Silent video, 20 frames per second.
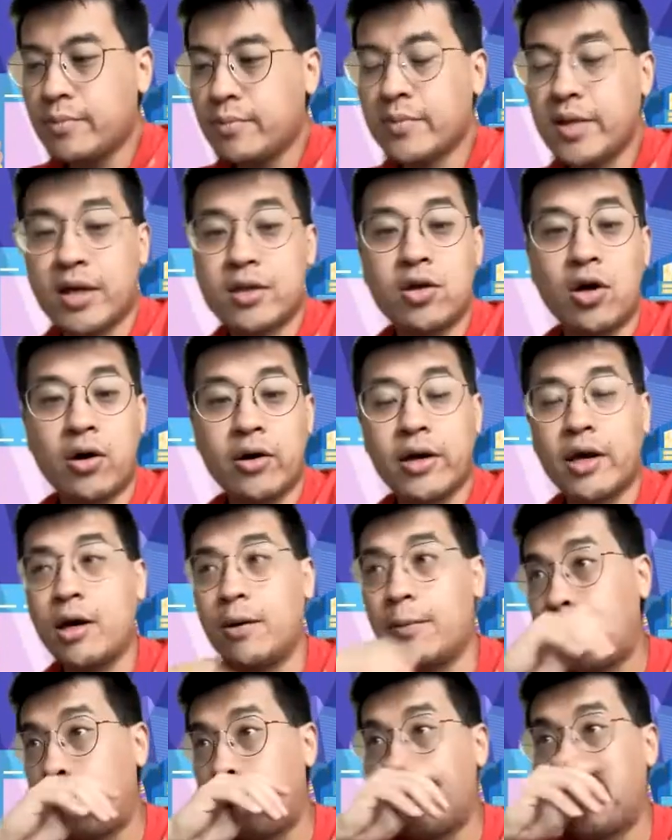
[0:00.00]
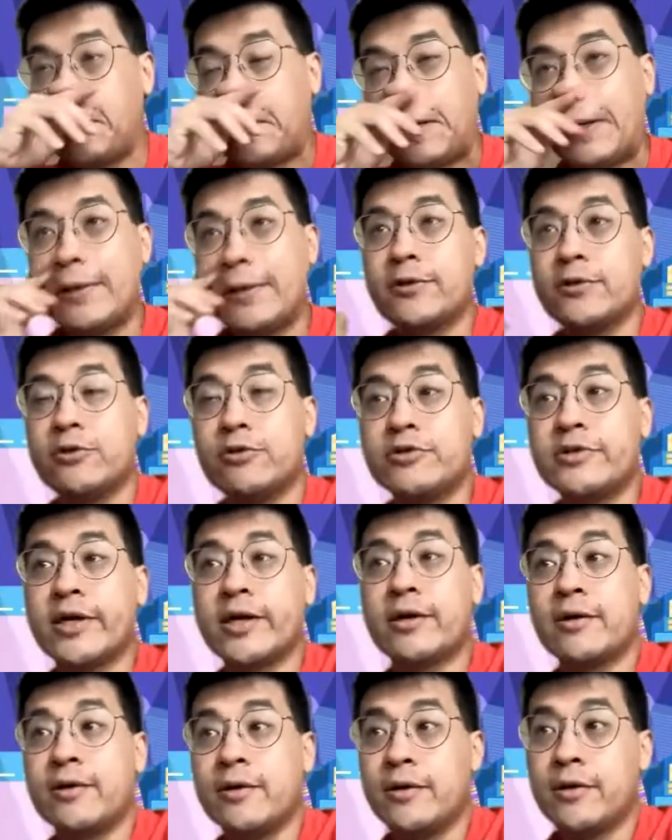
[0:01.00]
They're talking about
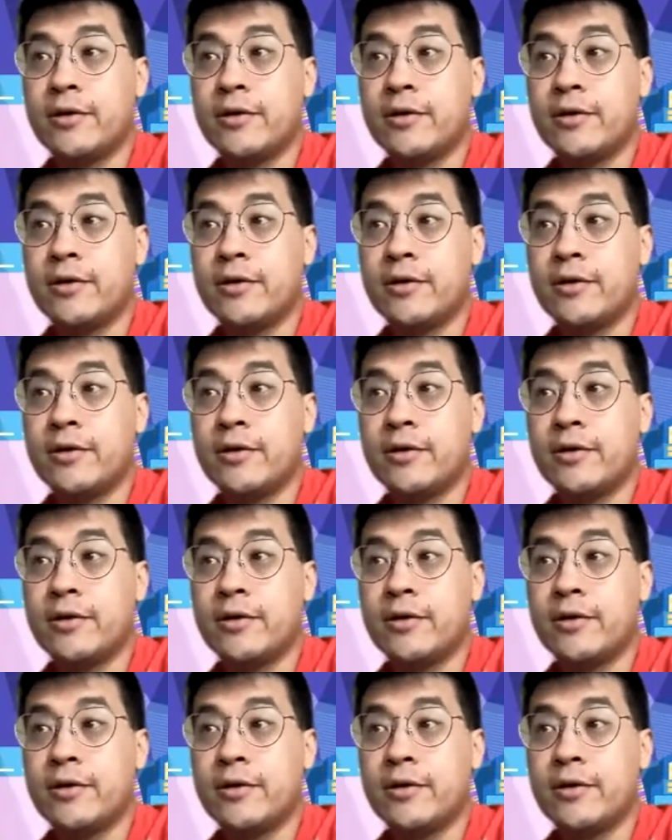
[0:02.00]
using